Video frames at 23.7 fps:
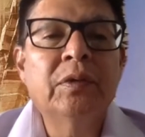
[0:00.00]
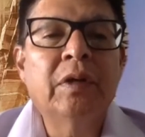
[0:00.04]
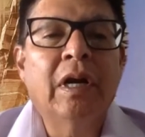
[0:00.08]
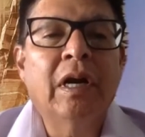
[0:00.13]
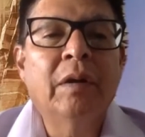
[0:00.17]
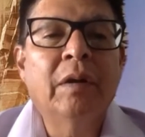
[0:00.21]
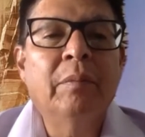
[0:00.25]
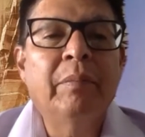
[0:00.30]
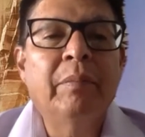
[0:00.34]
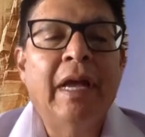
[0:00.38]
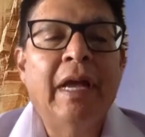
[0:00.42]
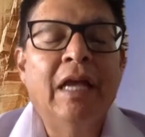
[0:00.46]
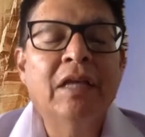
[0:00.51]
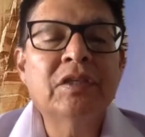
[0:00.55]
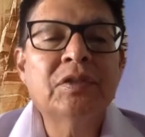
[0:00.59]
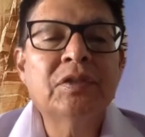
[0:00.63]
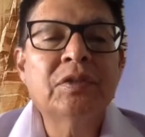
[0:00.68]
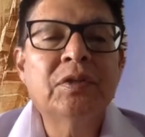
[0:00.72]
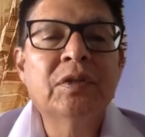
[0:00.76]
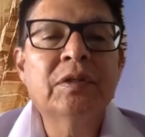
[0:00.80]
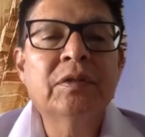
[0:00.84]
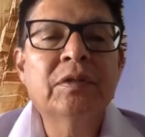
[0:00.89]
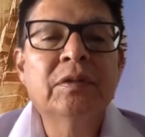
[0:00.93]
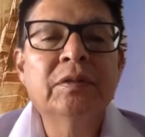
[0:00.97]
our Math
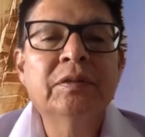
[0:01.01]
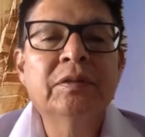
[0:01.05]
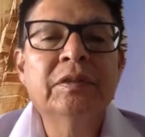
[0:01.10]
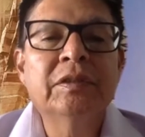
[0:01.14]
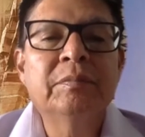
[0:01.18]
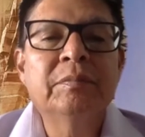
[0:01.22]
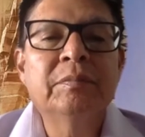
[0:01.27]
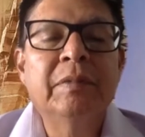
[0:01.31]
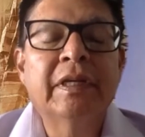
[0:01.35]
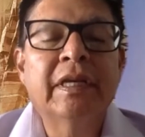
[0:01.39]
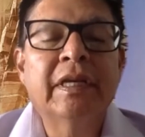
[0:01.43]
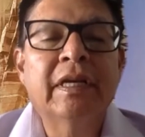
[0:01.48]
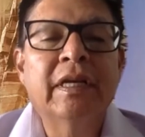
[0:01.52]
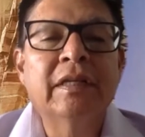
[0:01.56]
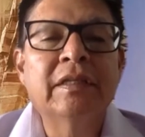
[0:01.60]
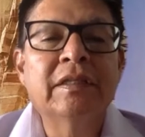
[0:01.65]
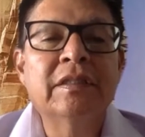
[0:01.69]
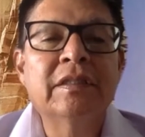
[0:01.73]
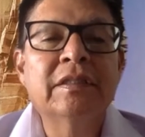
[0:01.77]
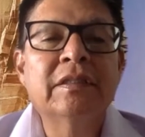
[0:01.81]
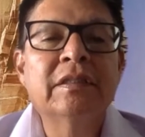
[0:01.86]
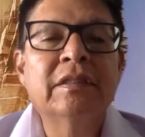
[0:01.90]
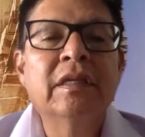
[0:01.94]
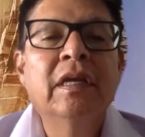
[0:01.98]
Circles
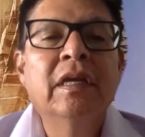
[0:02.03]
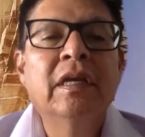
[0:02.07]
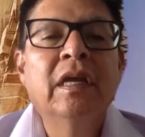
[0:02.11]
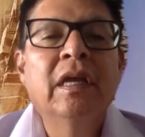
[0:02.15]
because